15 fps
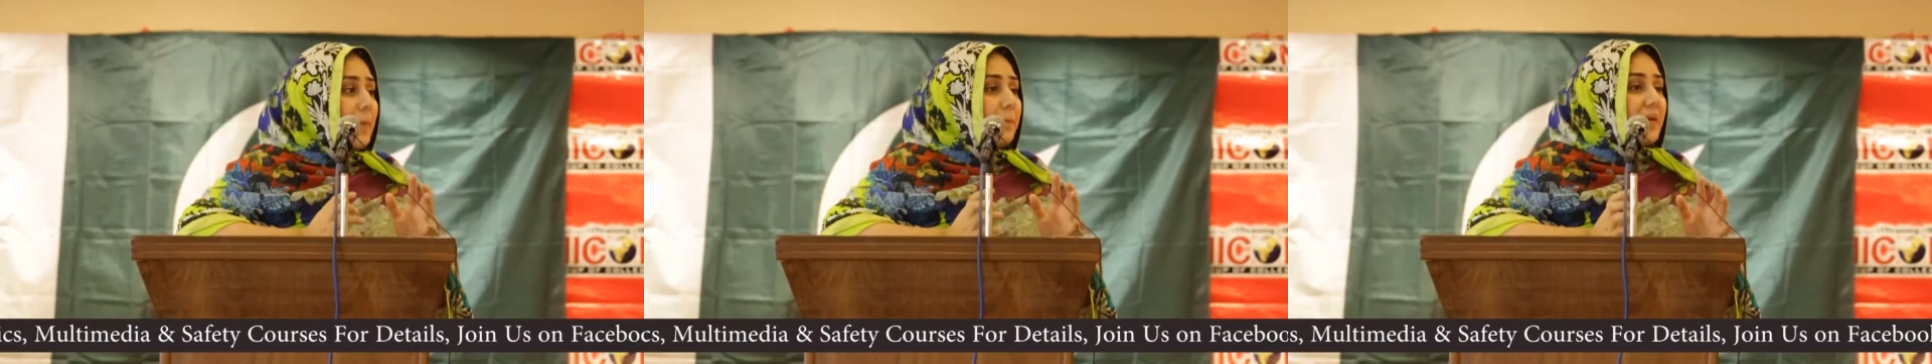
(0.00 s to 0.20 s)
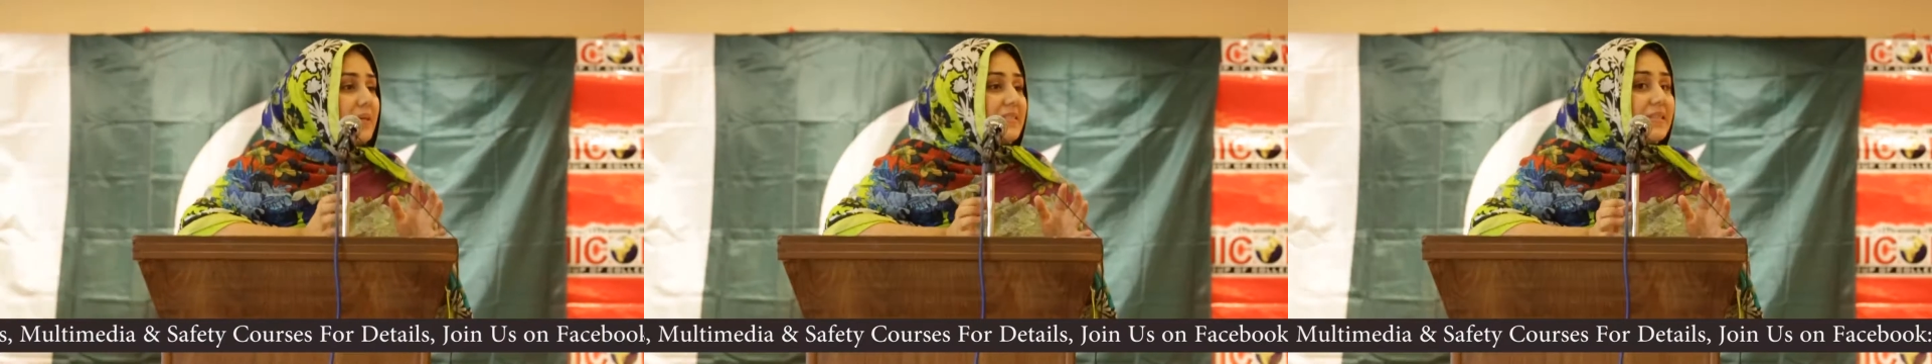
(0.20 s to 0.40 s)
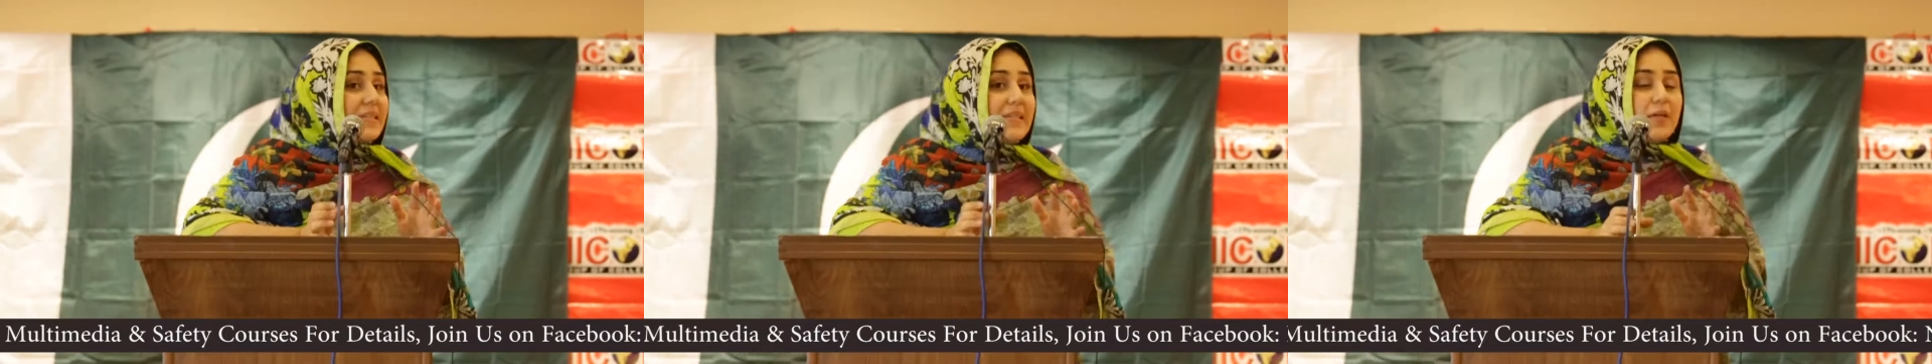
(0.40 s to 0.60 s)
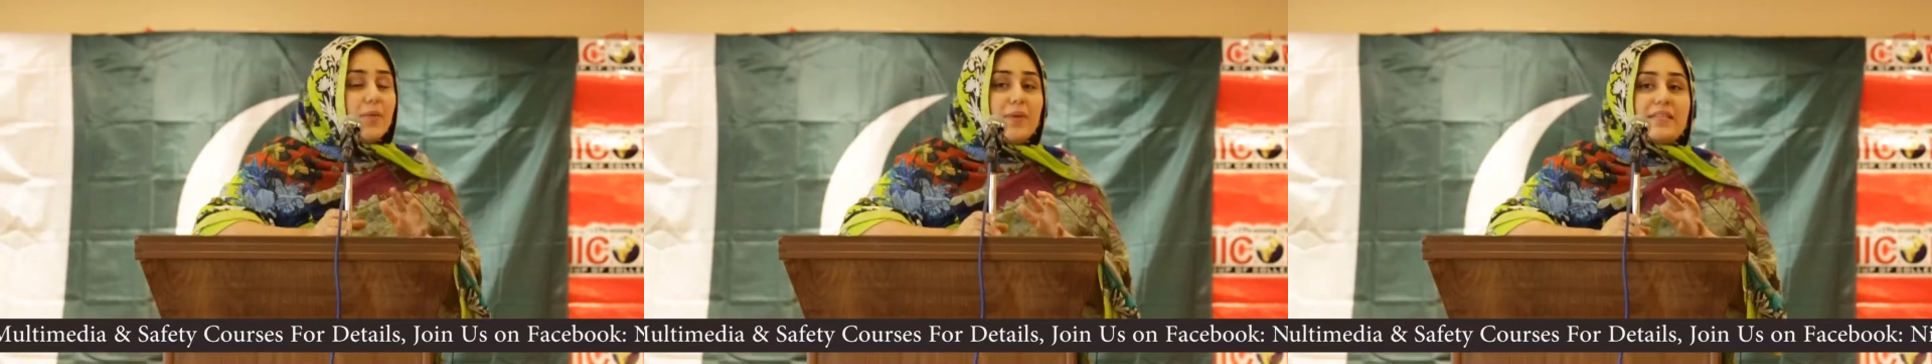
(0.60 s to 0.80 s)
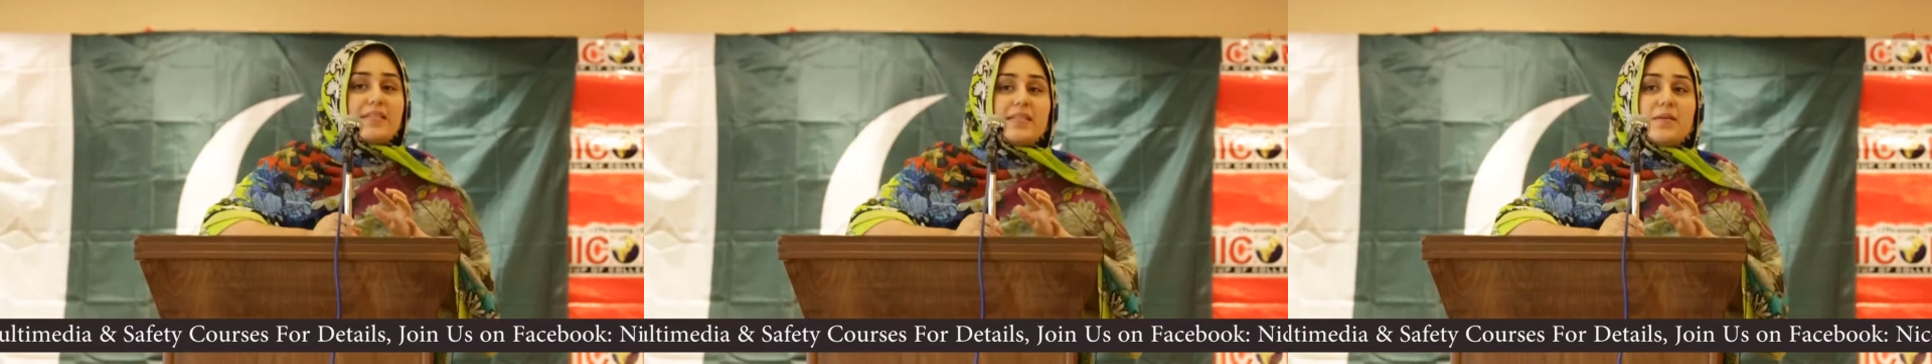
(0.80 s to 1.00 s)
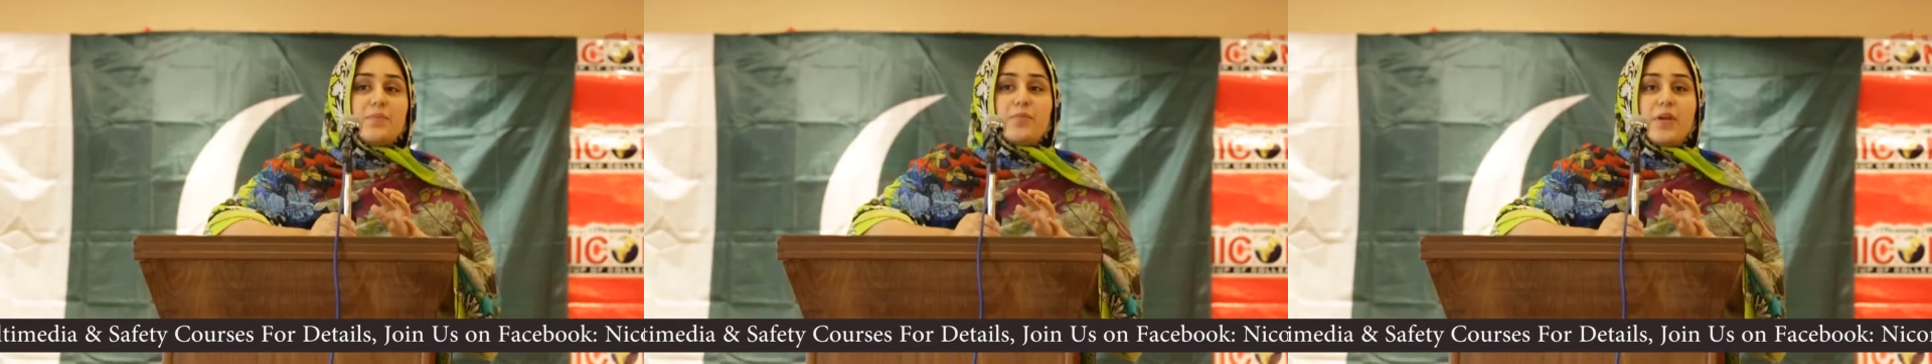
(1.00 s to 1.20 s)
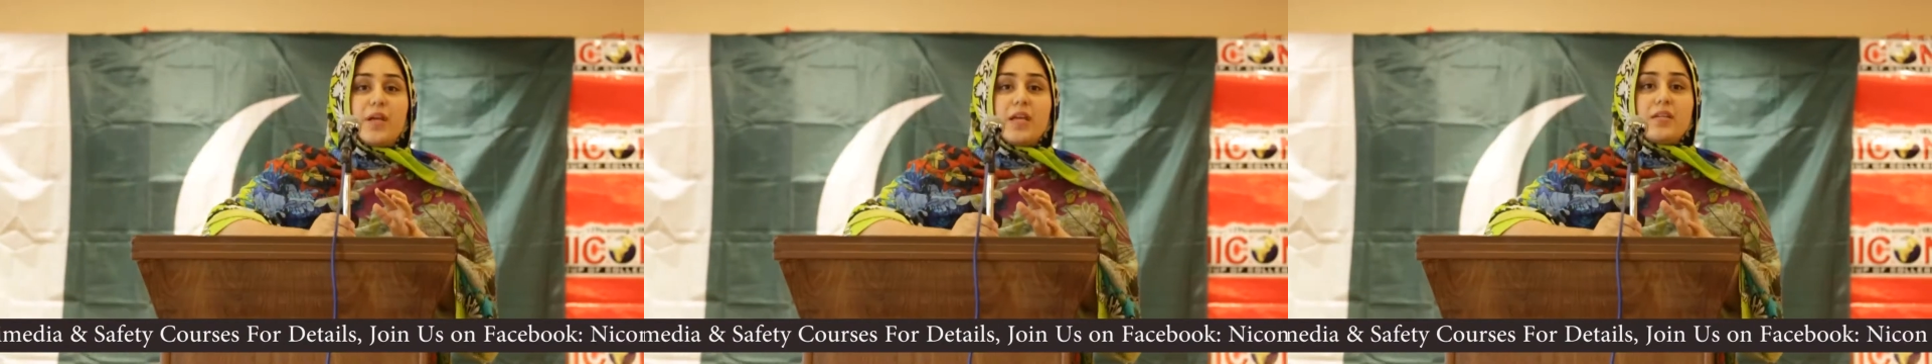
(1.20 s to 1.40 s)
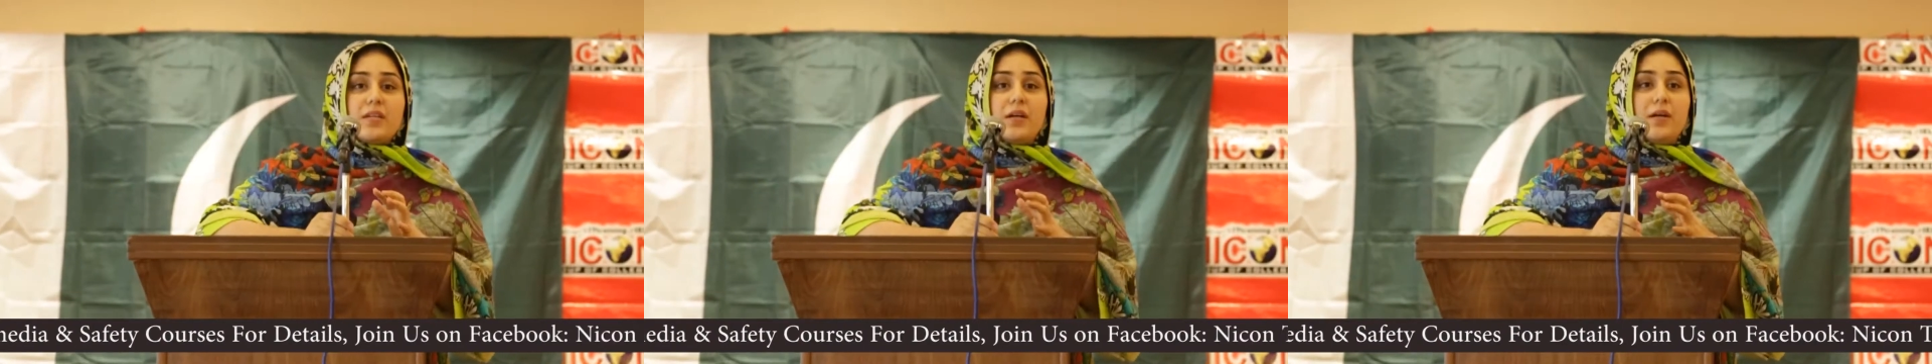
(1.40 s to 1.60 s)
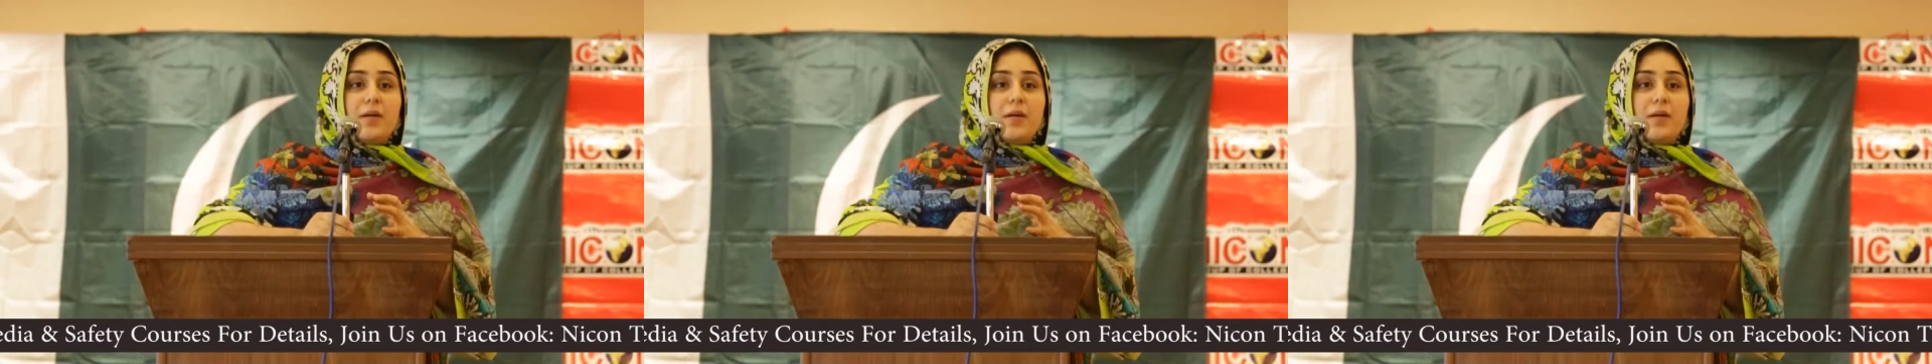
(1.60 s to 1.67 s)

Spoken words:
Basically, we celebrate